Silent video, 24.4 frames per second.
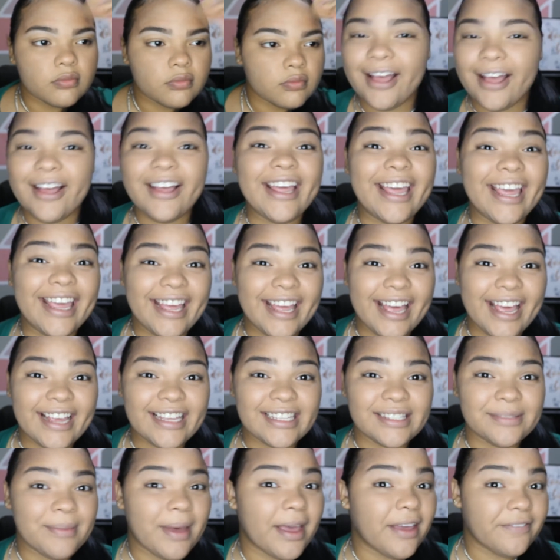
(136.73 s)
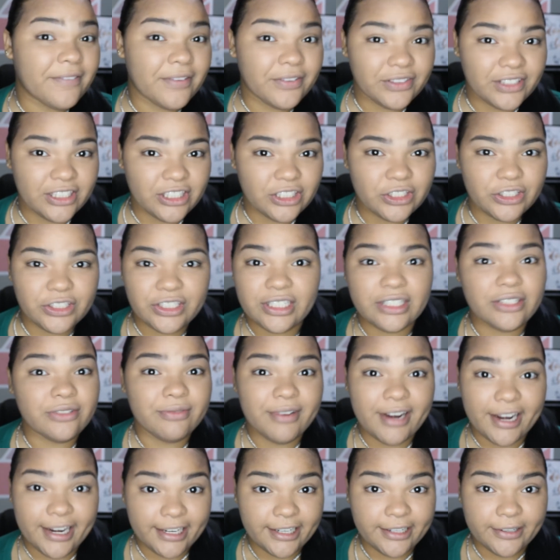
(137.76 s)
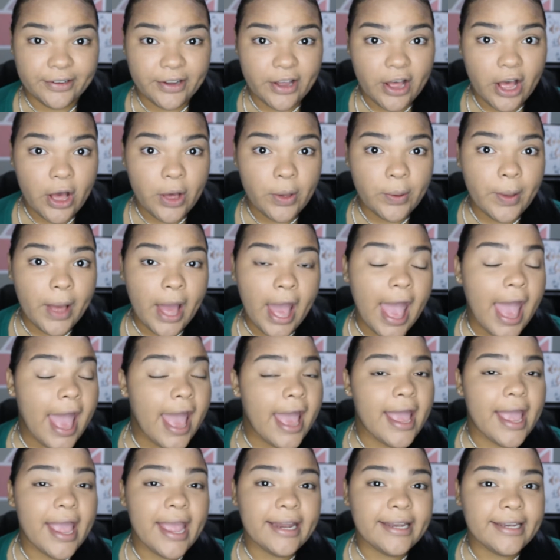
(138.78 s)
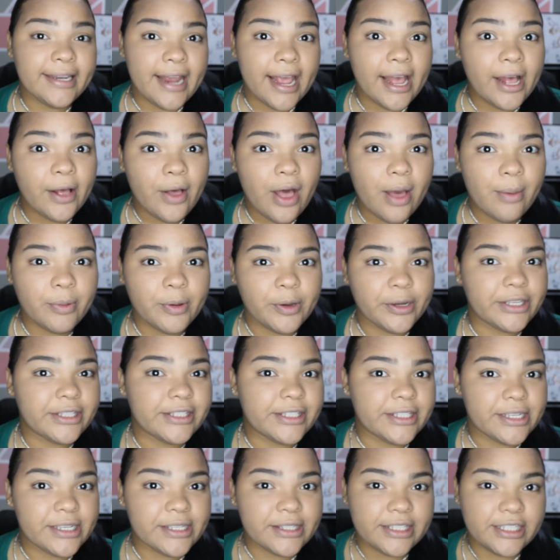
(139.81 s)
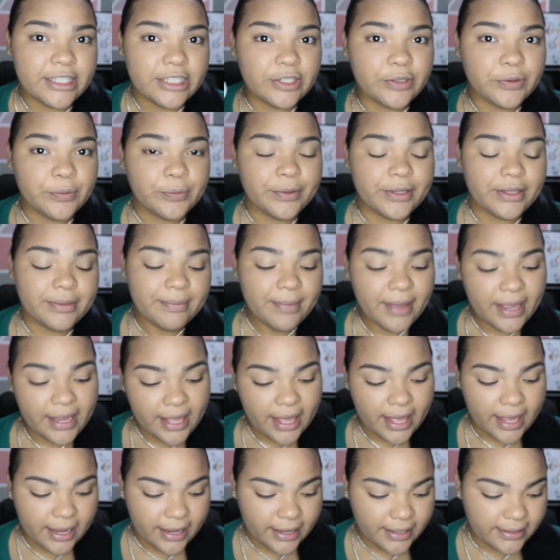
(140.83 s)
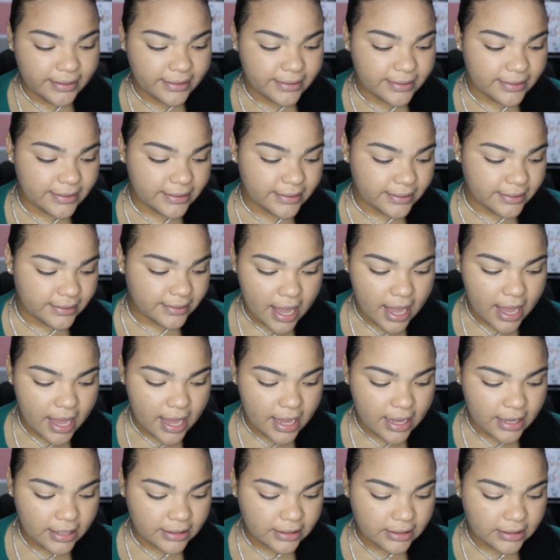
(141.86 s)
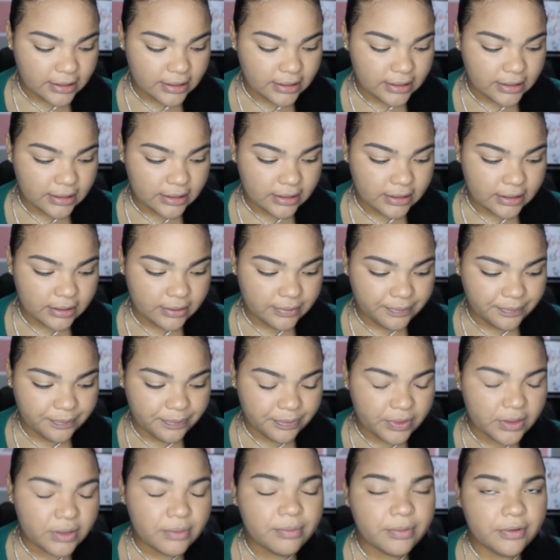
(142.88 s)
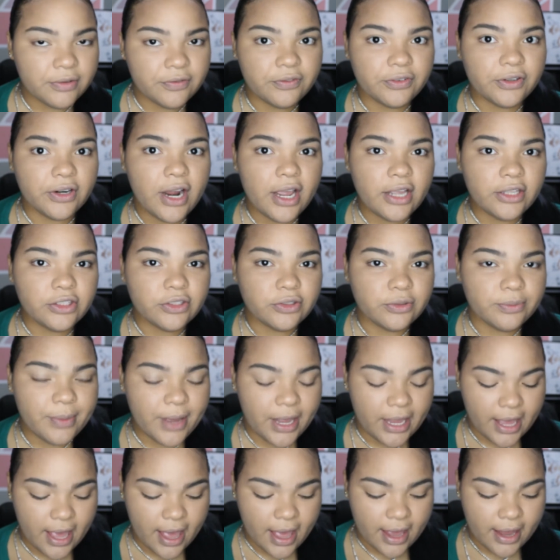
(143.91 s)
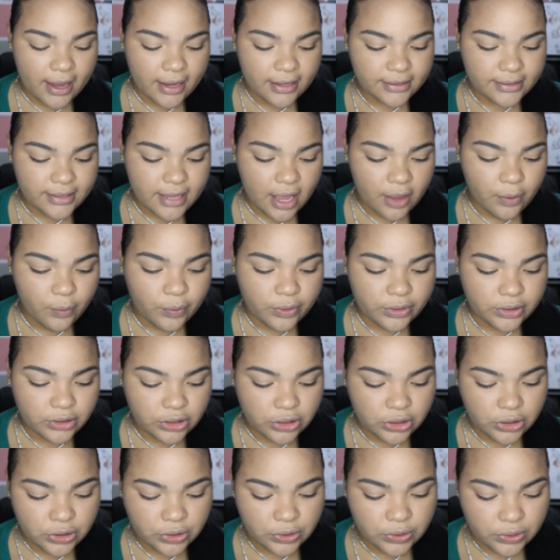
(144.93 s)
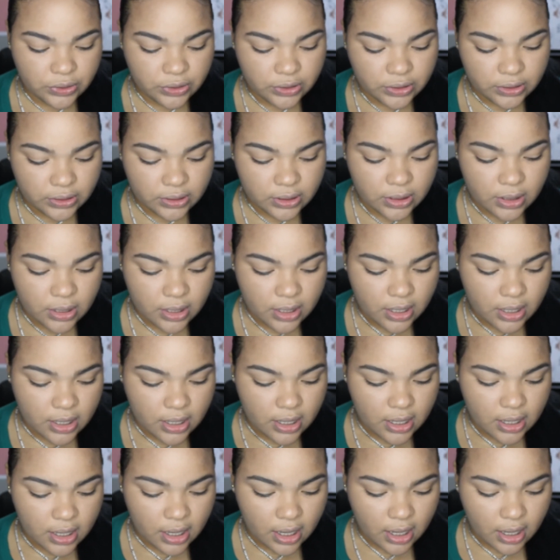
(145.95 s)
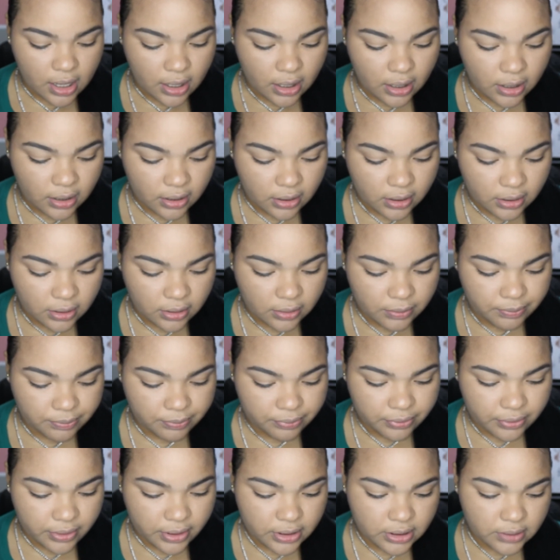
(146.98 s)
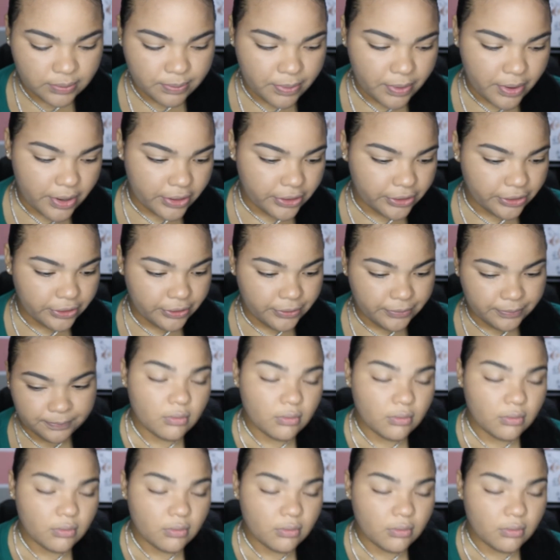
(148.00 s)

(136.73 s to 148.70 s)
Okay guys, my foundation is ready to go, and now I'm going to continue with my eyes. And before I do my eyes, I want to use a pressed butter,